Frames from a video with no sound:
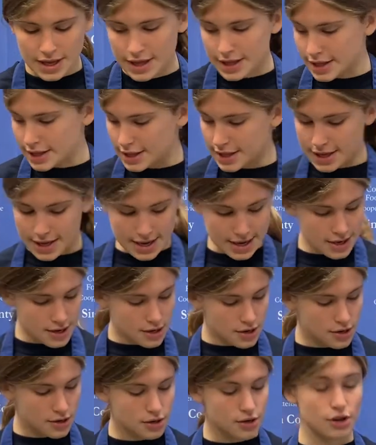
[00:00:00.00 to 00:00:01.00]
Then
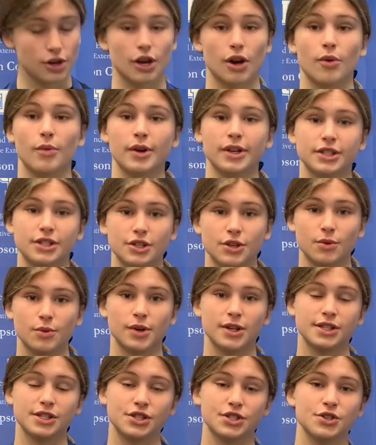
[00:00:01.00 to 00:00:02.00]
you're going to
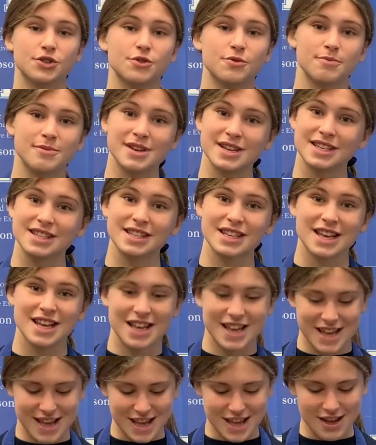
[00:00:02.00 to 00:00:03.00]
want to mix
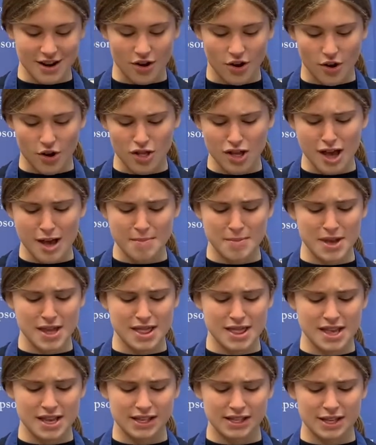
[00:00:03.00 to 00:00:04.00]
it all up, and
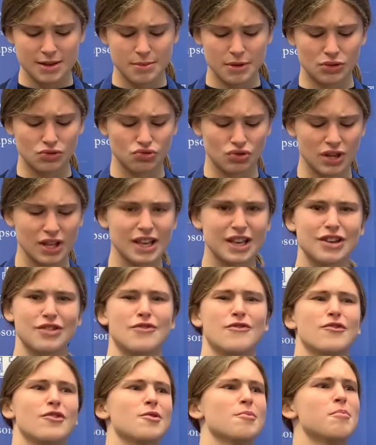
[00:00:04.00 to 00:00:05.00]
this dip is really good
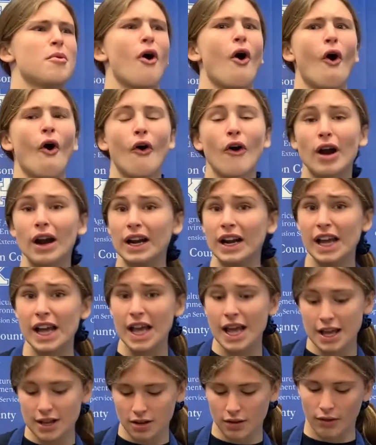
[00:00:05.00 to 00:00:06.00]
for
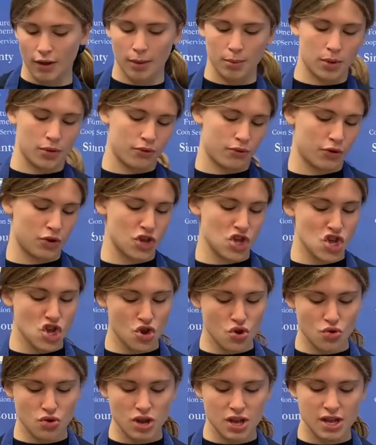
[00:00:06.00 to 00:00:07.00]
parties, family
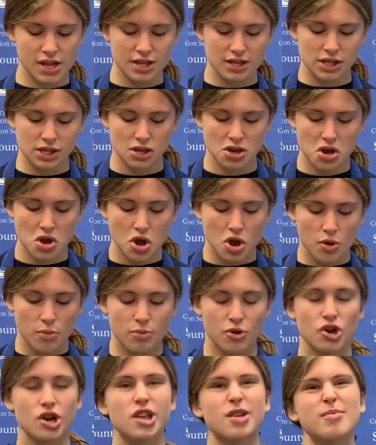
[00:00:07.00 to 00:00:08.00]
reunions,
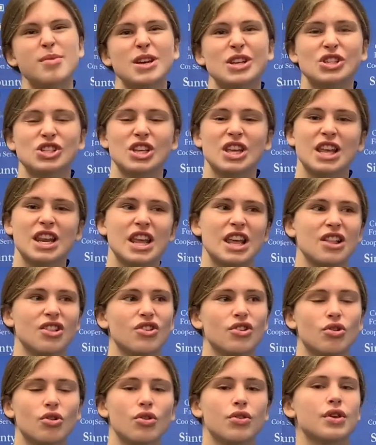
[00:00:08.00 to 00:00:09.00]
pretty much any
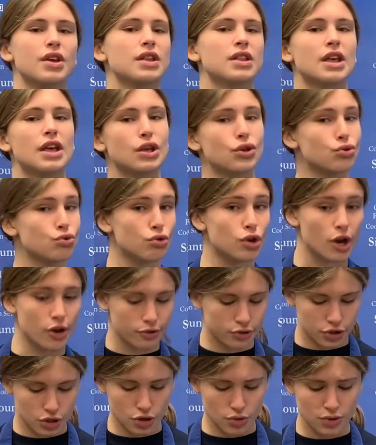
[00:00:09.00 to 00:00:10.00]
little thing that you go
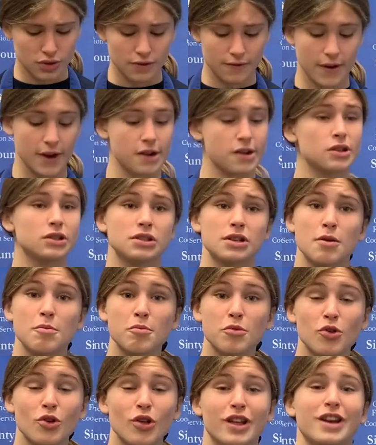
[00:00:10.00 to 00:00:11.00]
to. It's very
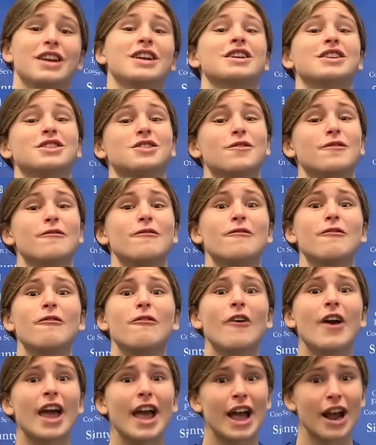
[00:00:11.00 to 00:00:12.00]
simple, and it is
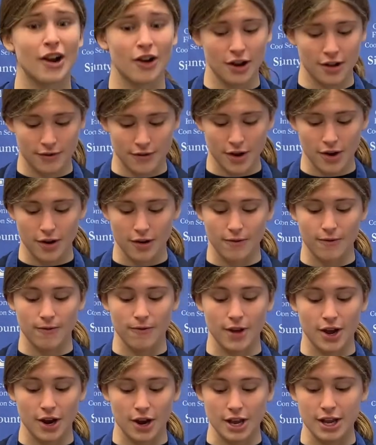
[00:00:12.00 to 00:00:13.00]
very, very,
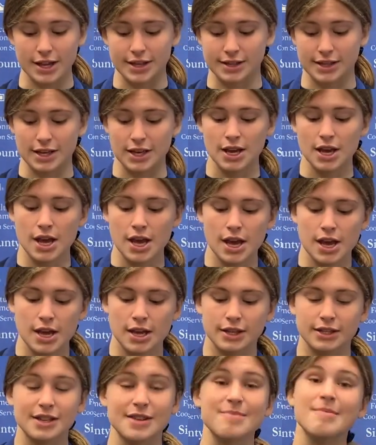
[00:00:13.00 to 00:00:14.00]
very easy
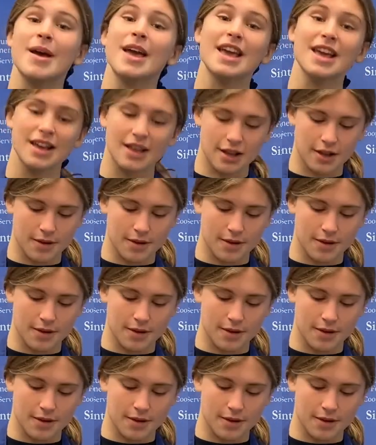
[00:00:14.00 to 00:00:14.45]
to make.